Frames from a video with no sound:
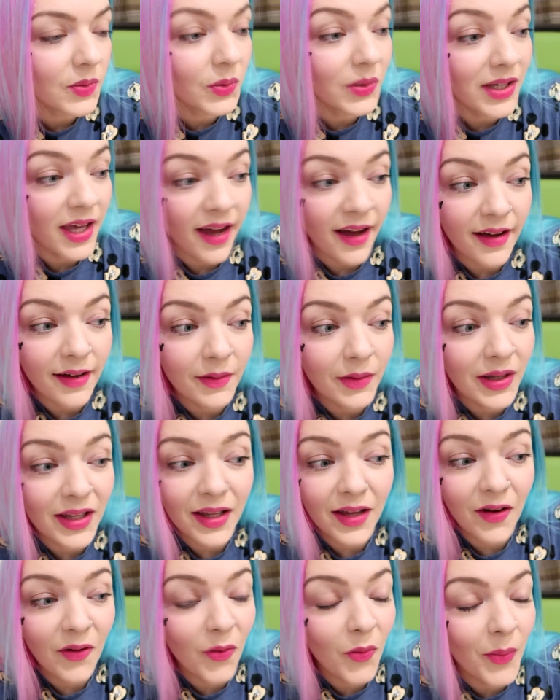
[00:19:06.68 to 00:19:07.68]
So yeah,
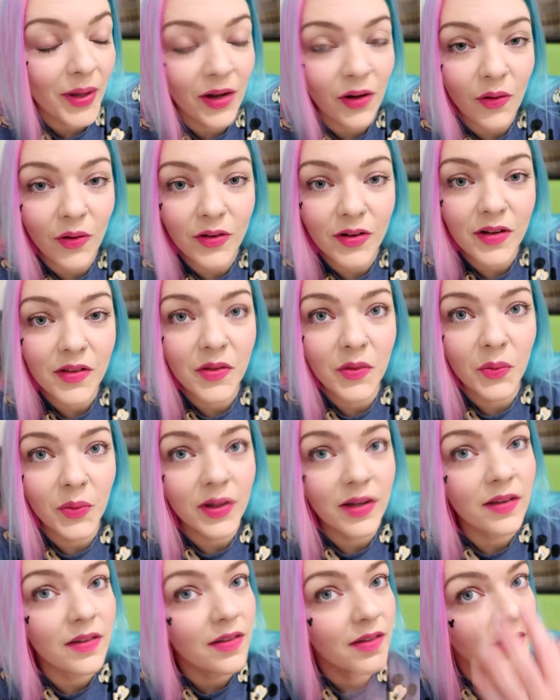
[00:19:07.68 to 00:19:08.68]
oh my god, there
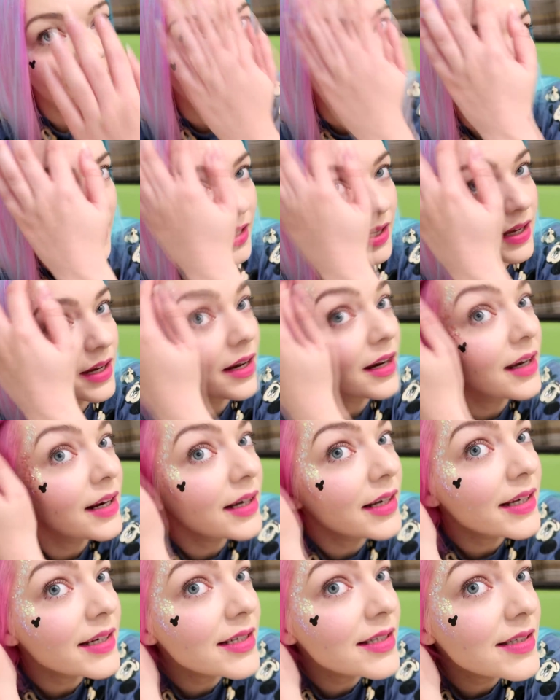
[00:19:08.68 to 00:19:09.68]
was like
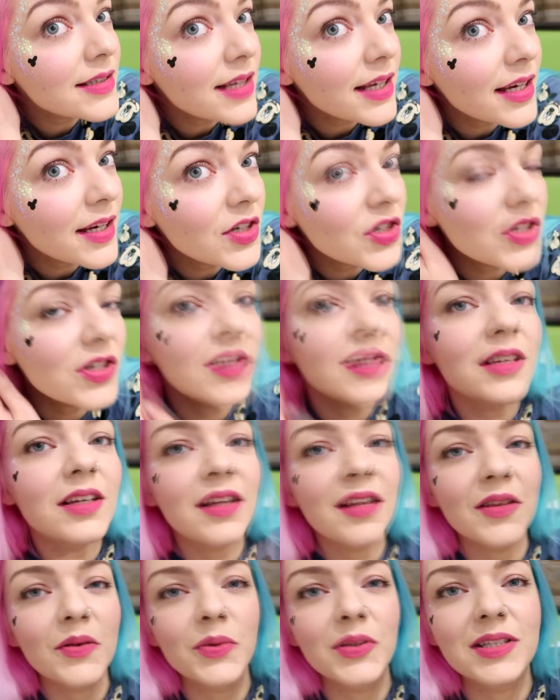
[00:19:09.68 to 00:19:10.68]
glitter
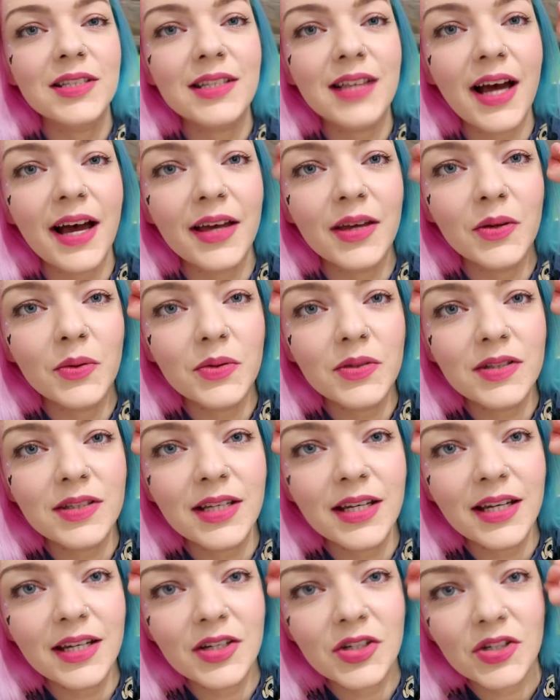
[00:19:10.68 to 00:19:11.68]
station, there was Tayo
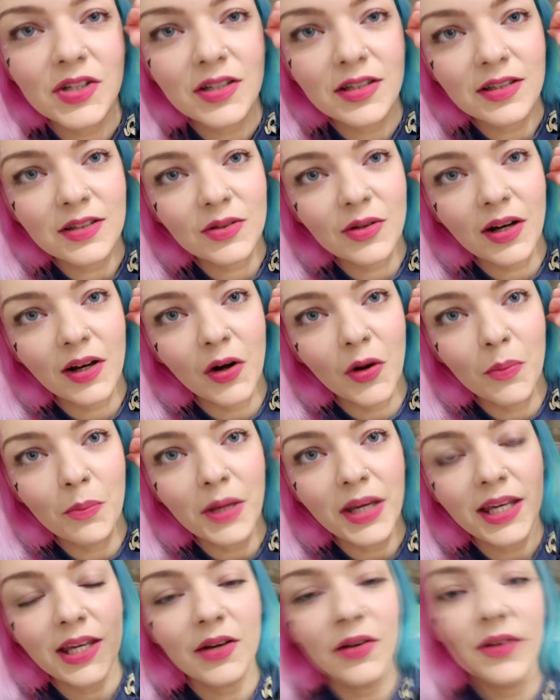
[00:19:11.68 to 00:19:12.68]
station. So I got a
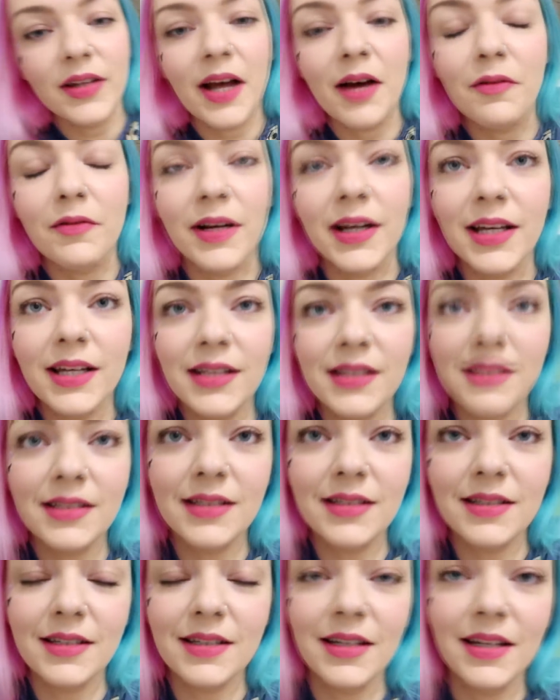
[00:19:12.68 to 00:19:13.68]
Mickey on that
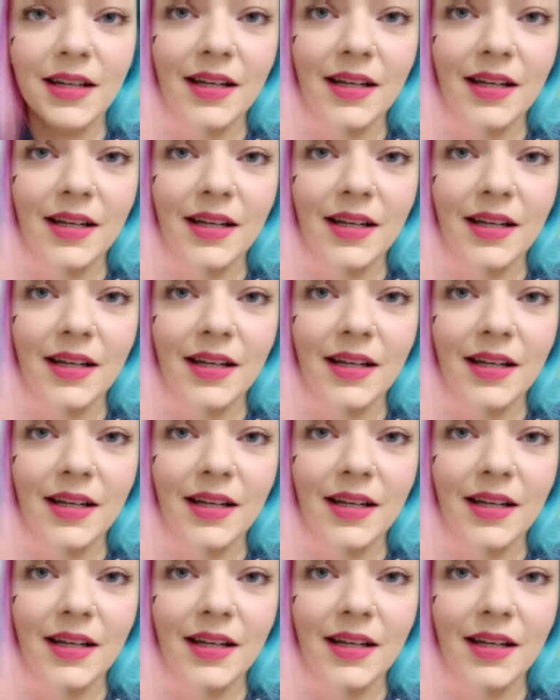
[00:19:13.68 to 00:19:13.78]
wrist,